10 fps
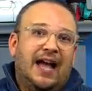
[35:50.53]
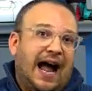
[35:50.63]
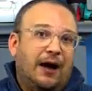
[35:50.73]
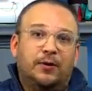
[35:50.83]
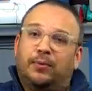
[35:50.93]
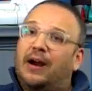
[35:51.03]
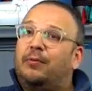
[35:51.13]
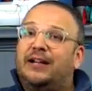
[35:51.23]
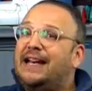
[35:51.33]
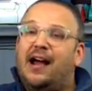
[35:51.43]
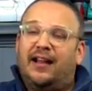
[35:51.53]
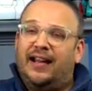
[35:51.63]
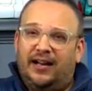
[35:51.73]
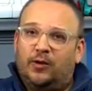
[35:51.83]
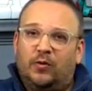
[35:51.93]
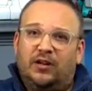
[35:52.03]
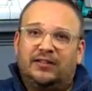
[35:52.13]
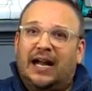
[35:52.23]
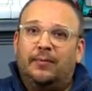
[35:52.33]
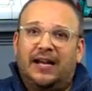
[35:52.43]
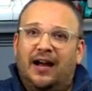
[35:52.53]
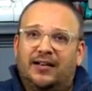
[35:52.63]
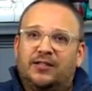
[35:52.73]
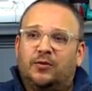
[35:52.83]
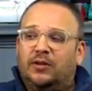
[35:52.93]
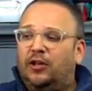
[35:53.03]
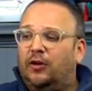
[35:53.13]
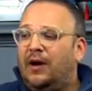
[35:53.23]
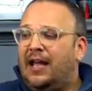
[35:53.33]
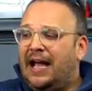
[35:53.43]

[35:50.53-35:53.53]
I would probably not hand quilt, I'll be honest with you.